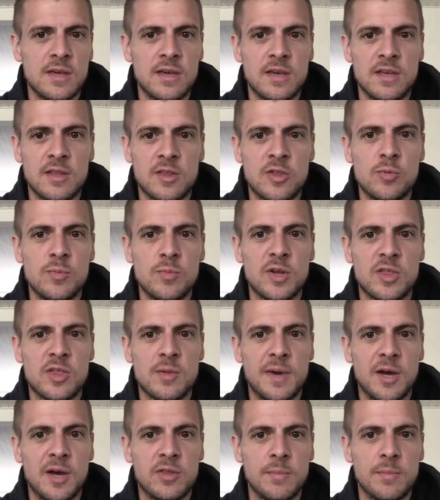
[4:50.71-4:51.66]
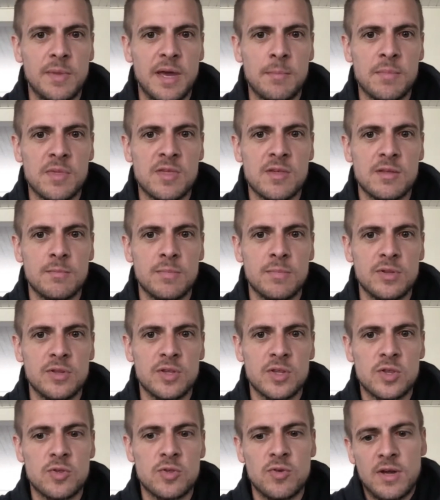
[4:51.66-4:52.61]
too much about the badminton, but just
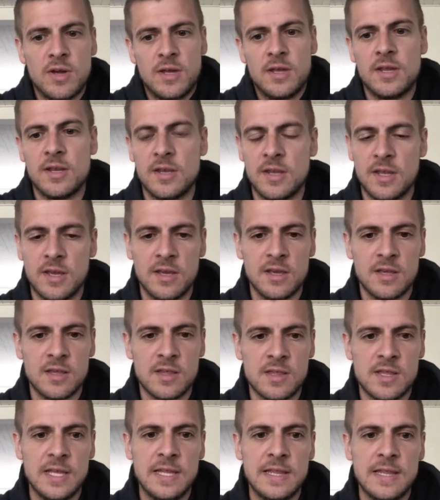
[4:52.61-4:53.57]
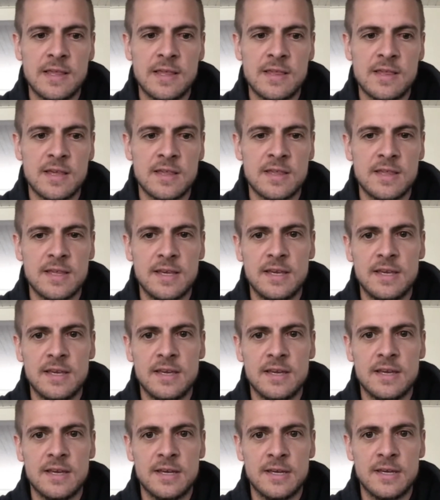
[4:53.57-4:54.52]
try and see this as a
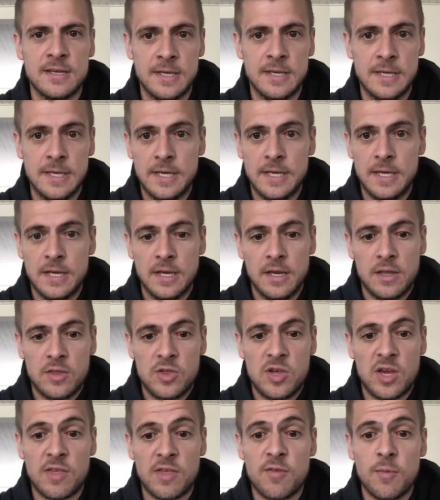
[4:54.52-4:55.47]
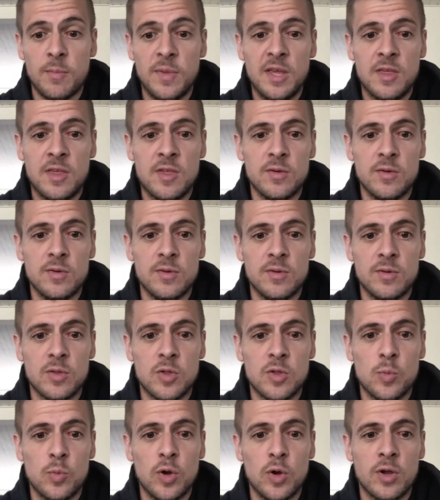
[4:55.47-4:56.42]
chance for me to
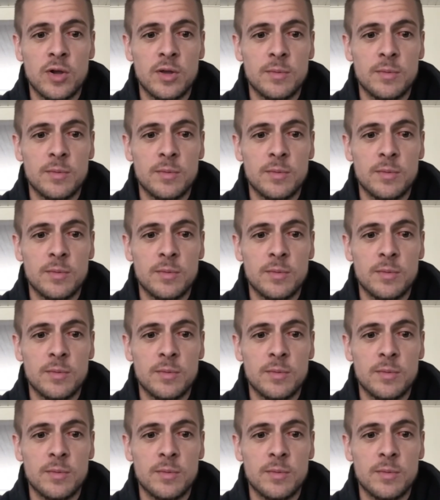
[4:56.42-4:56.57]
work on